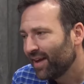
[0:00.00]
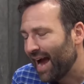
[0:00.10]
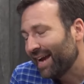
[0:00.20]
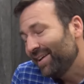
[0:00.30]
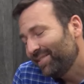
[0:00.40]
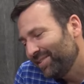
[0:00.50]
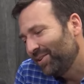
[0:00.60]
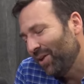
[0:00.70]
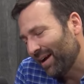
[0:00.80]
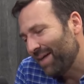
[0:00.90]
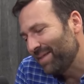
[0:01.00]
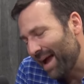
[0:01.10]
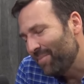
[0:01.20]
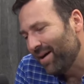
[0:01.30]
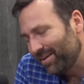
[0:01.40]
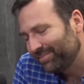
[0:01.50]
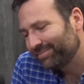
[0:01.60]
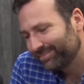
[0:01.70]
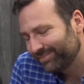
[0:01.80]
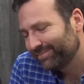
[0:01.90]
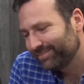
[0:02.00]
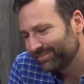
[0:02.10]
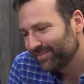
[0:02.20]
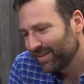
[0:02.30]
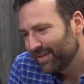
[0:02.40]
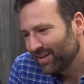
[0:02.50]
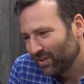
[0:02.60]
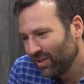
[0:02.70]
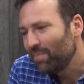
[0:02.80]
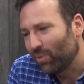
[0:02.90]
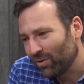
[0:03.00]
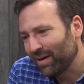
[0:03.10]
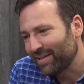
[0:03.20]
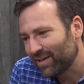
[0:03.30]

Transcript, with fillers: I guess you know, look, I mean, I'm a liberal, right?